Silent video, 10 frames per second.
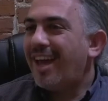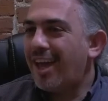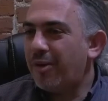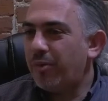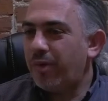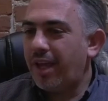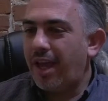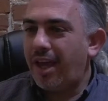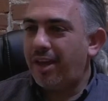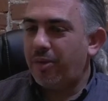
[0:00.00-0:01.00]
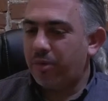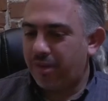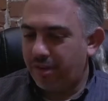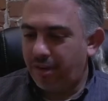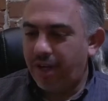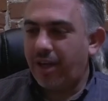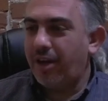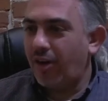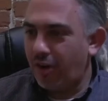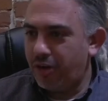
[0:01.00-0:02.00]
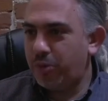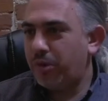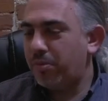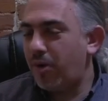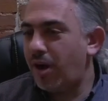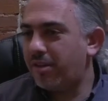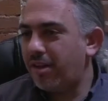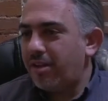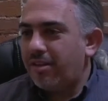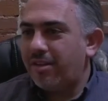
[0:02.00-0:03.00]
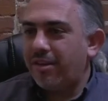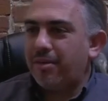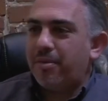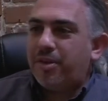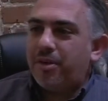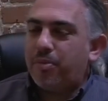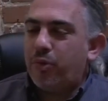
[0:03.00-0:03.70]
and it was an arduous process to